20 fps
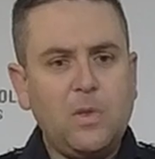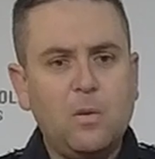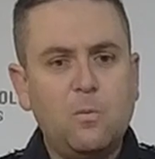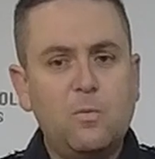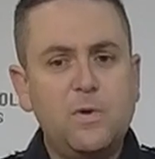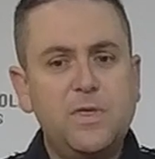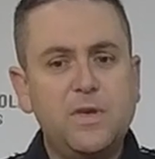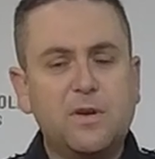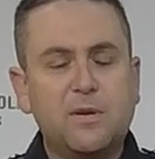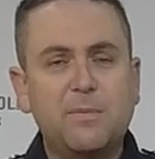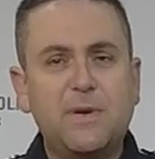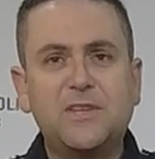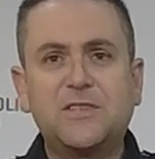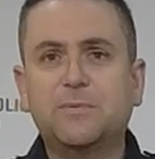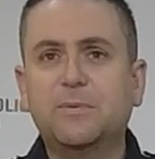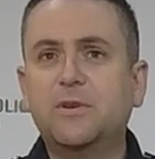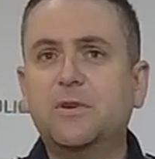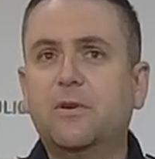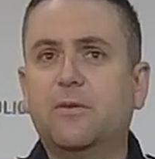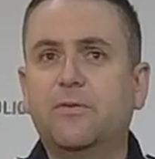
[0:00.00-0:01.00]
with the
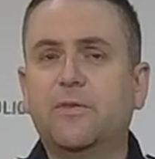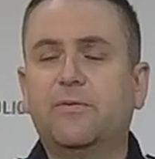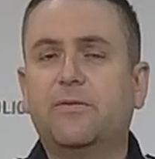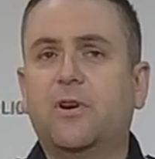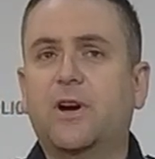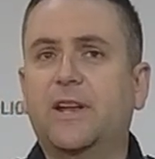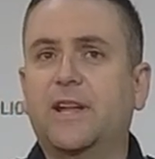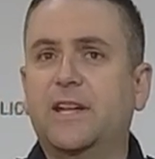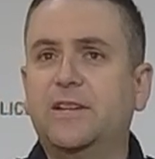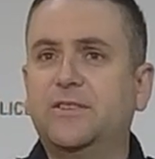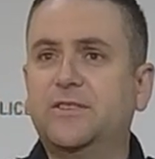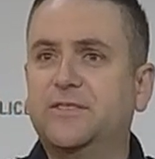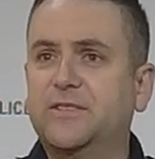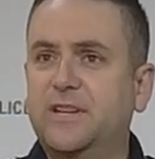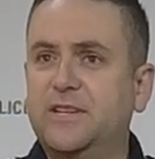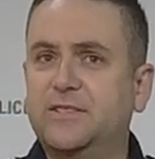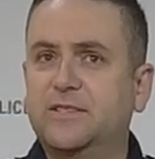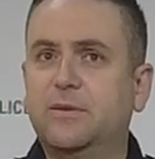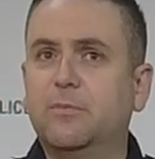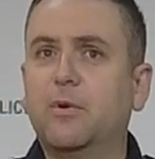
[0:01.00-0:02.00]
commencement of the fire danger
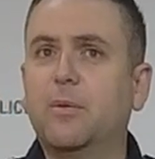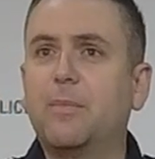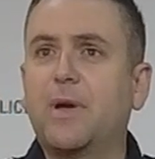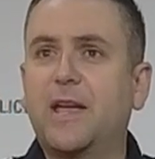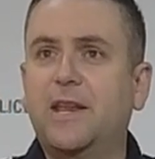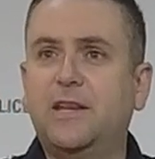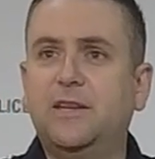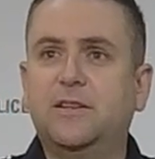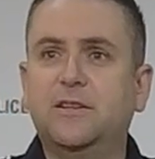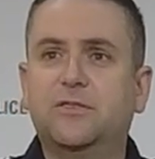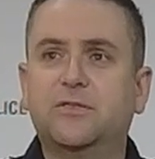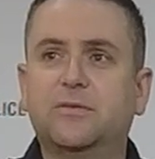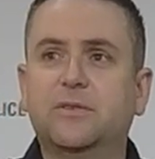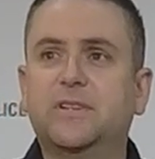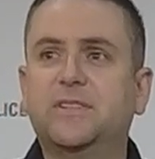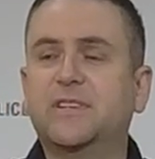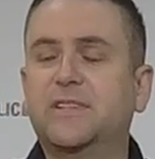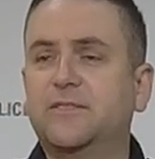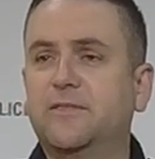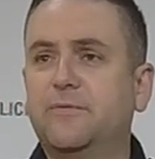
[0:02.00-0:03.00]
season in remaining
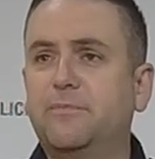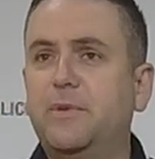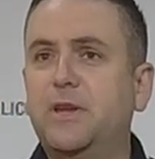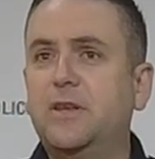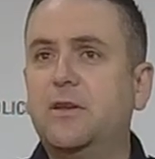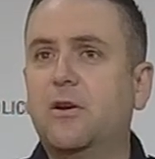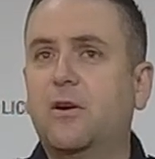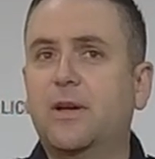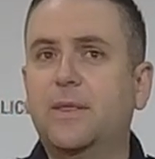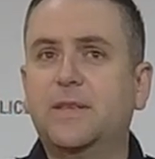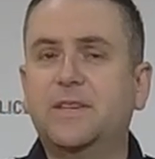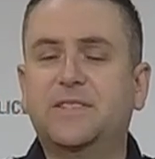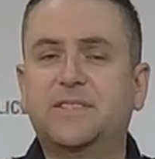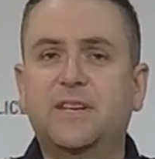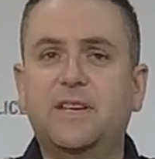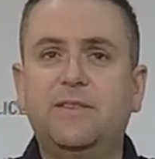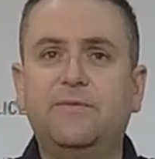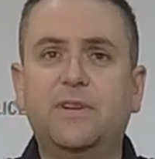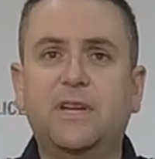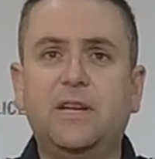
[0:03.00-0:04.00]
districts as of midnight this
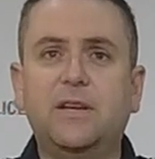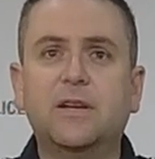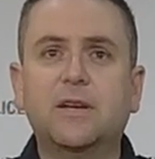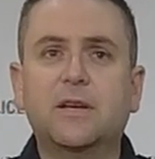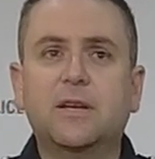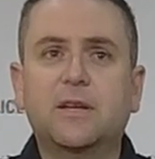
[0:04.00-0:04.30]
evening,